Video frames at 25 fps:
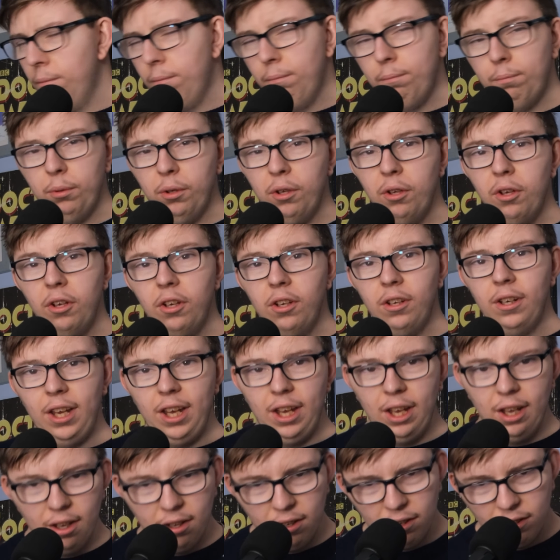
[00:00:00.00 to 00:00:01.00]

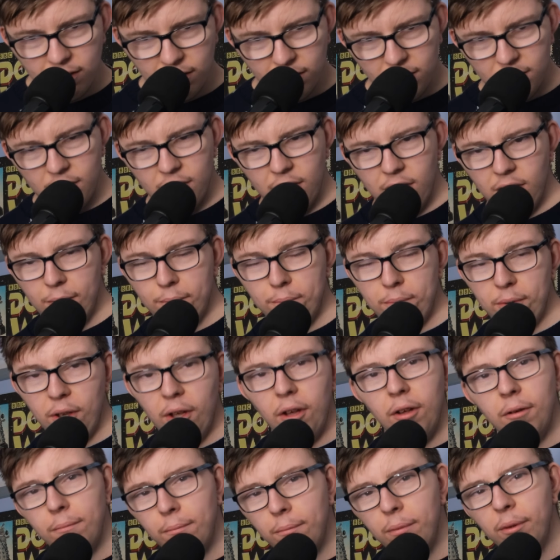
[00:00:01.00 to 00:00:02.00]
Bernie. Bert
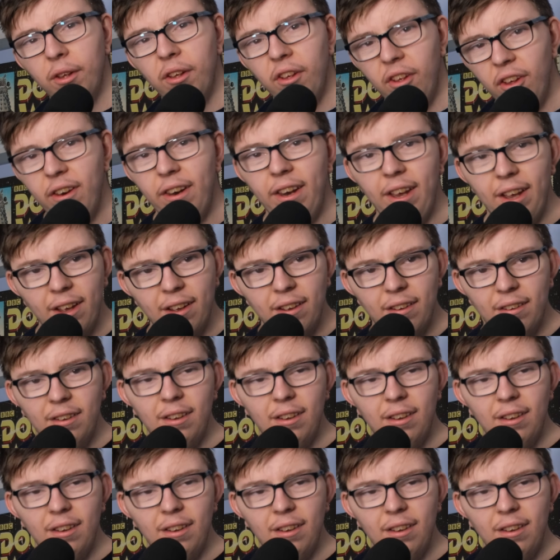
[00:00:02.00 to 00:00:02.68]
and Bernie.